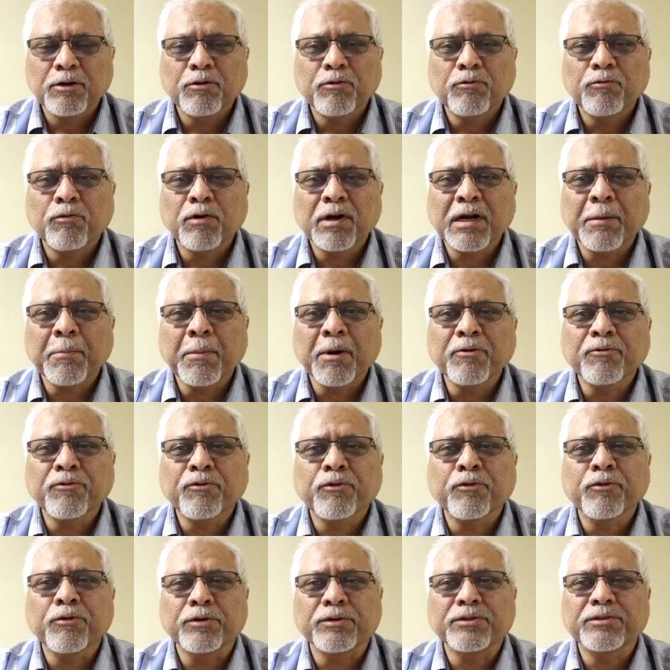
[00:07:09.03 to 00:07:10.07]
What about
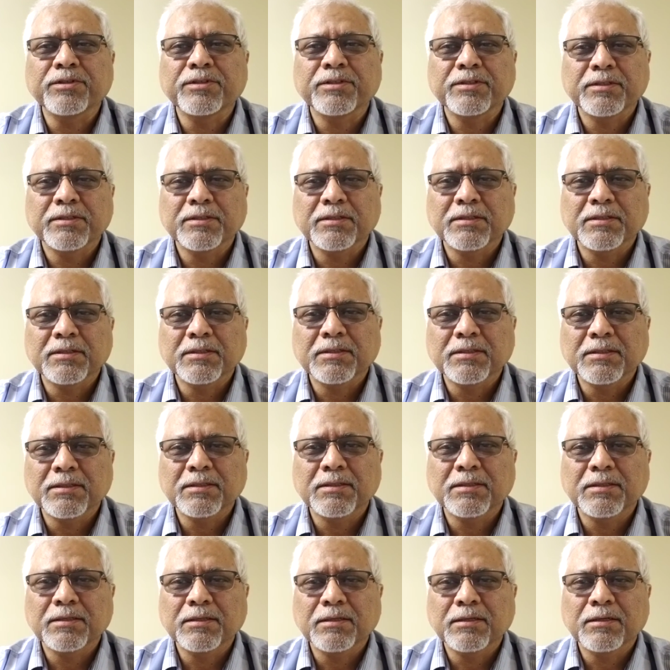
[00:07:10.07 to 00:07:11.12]
Ruth?
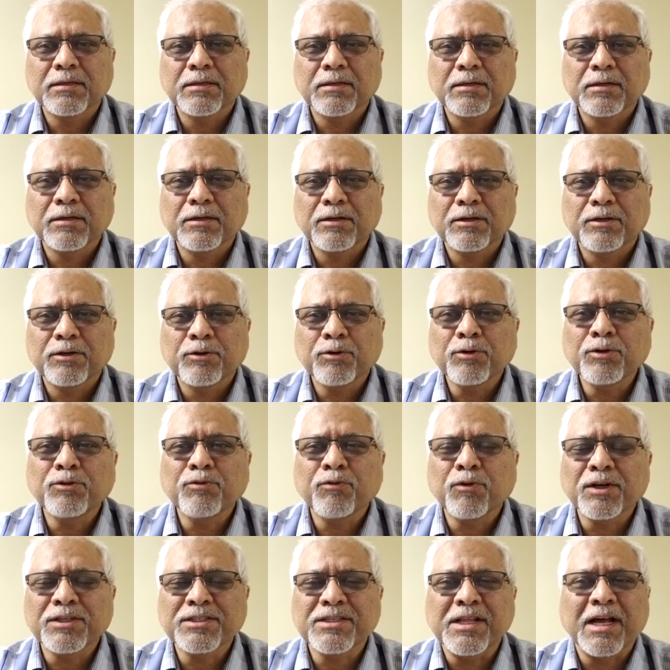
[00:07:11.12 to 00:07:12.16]
Ruth
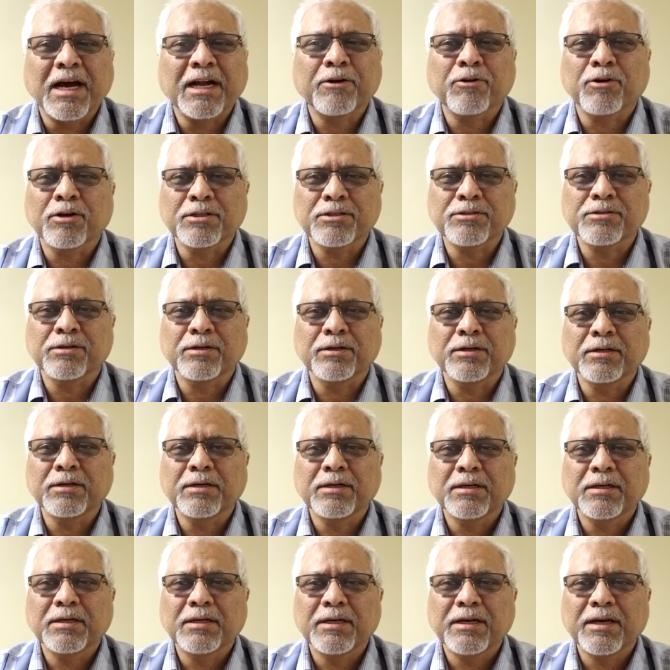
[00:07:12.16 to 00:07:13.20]
was not also
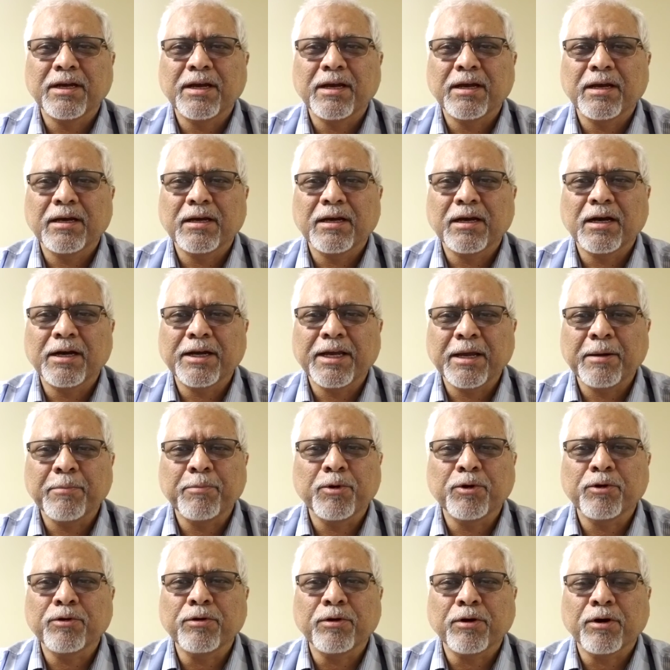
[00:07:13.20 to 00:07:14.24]

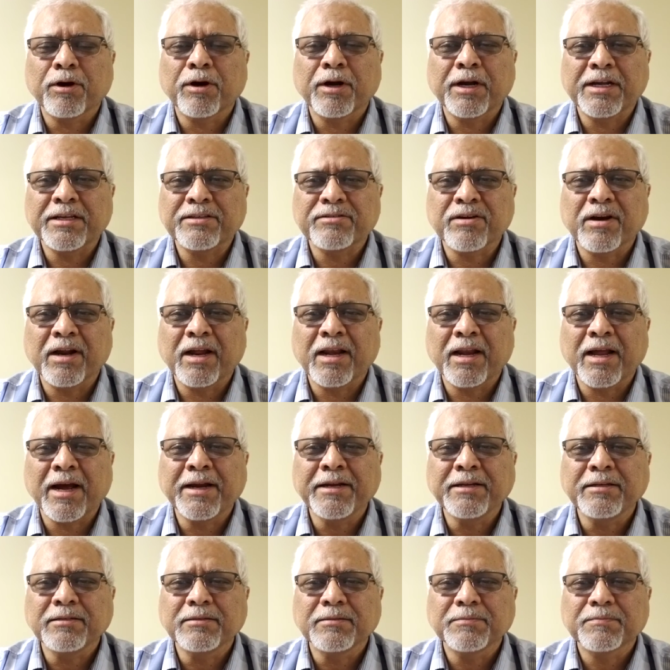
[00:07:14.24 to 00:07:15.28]
Hebrew or
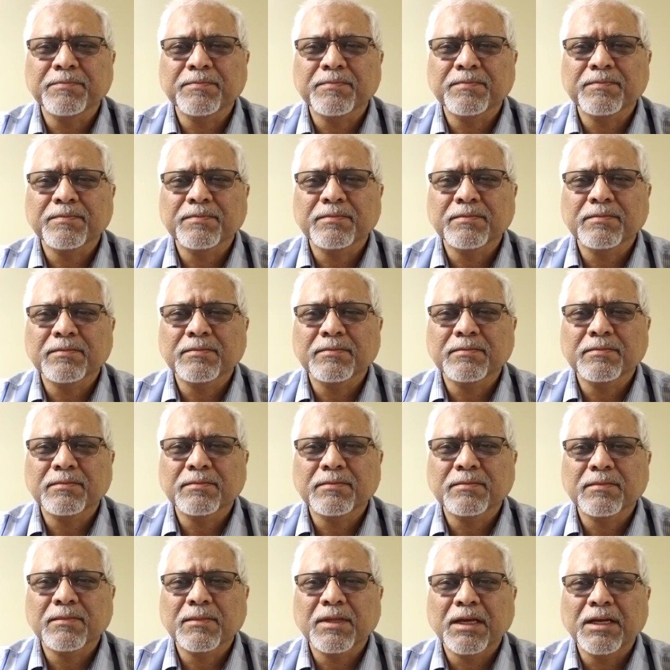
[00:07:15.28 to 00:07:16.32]
Israelite.
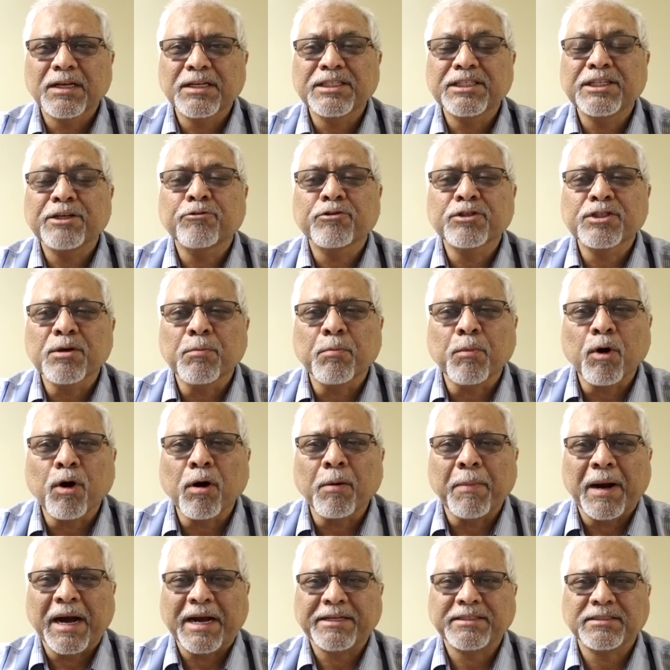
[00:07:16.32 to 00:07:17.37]
She was a
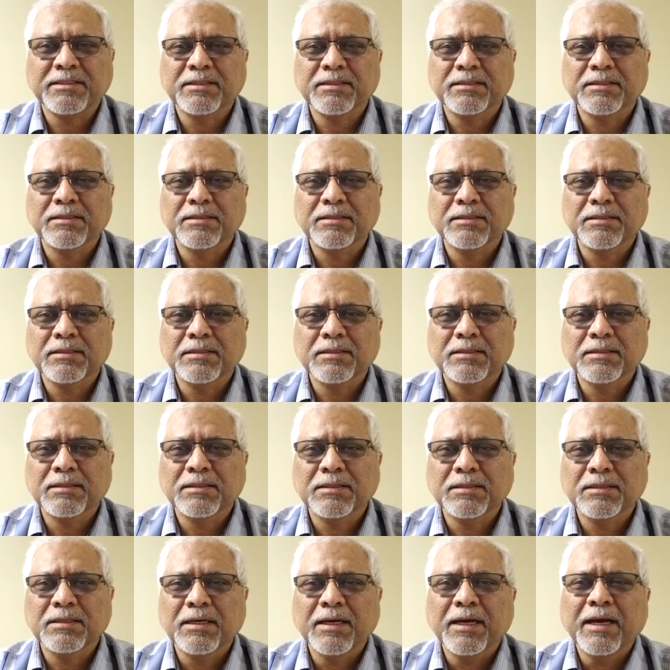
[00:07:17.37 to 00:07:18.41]
Moabite.
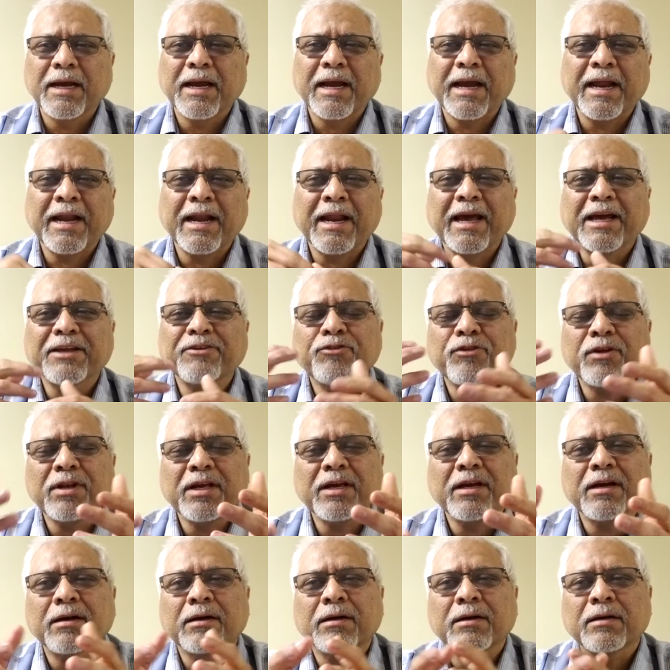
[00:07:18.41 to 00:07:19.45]
And
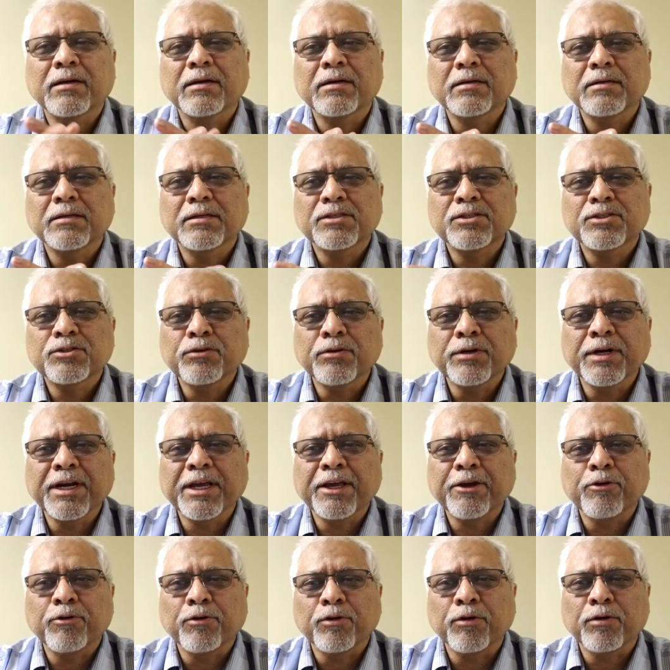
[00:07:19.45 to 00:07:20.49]
actually her story,
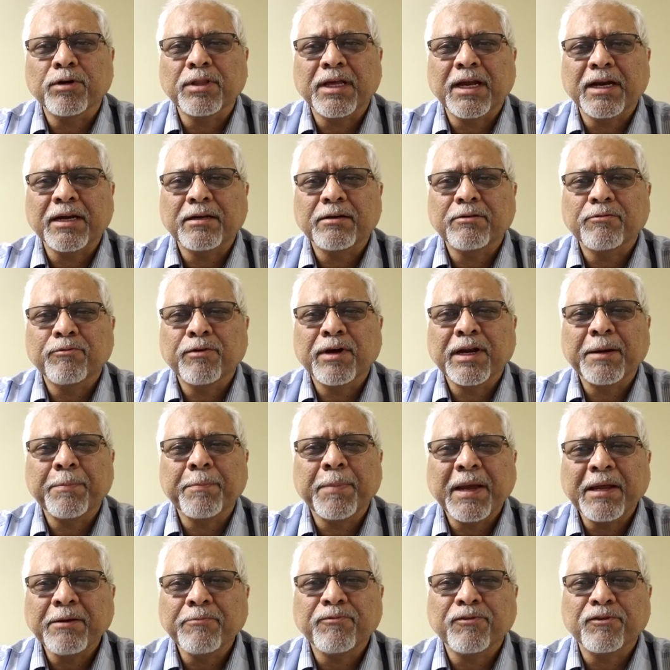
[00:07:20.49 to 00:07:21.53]
you know that, very
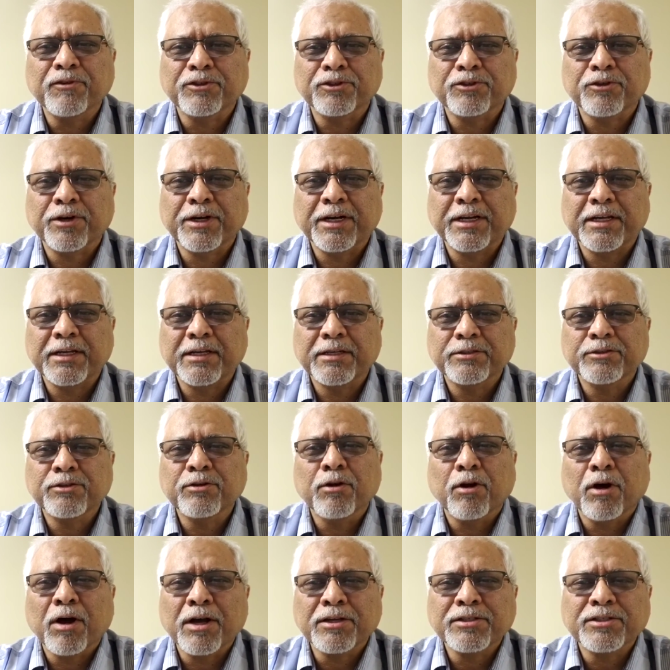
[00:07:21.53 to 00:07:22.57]
painful story. She
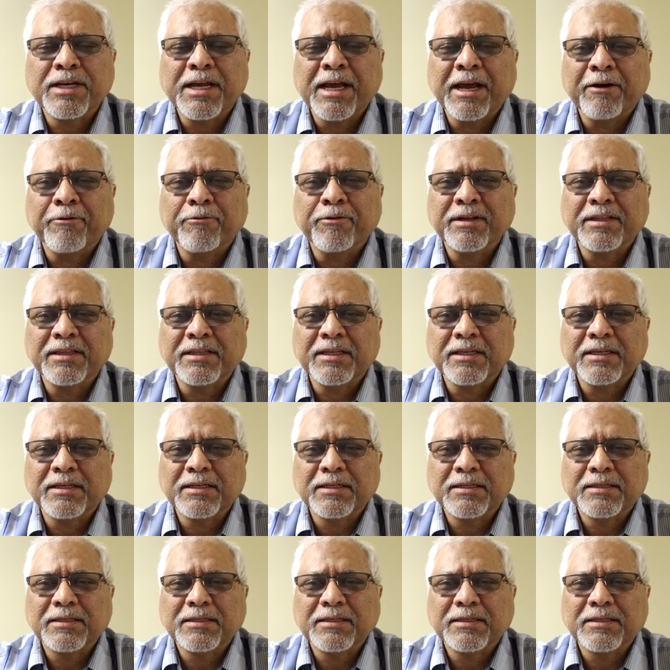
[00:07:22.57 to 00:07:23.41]
lost everything.